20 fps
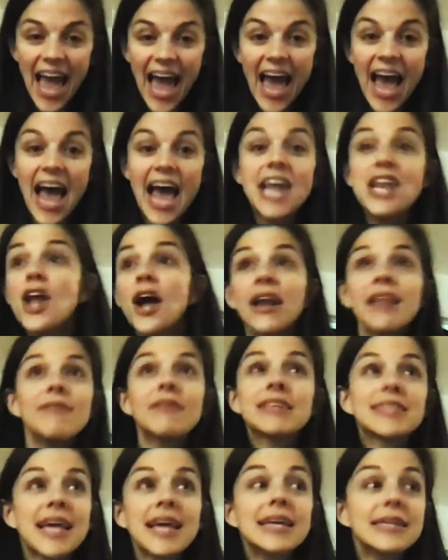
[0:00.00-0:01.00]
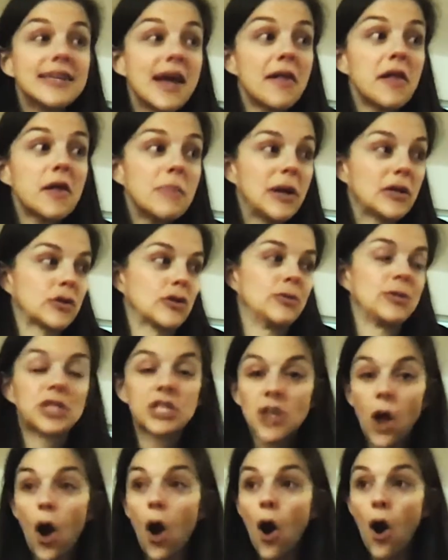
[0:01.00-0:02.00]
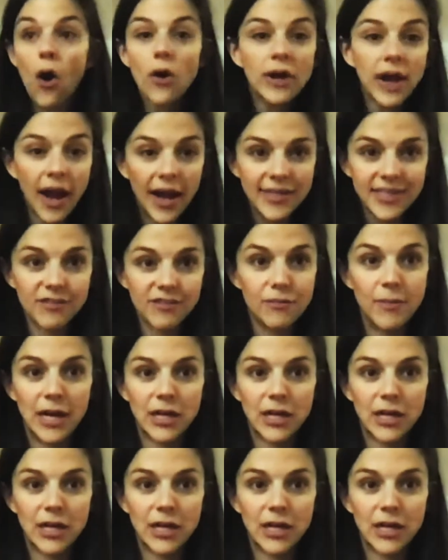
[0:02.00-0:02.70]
and not even psychedelic mushrooms, just all kinds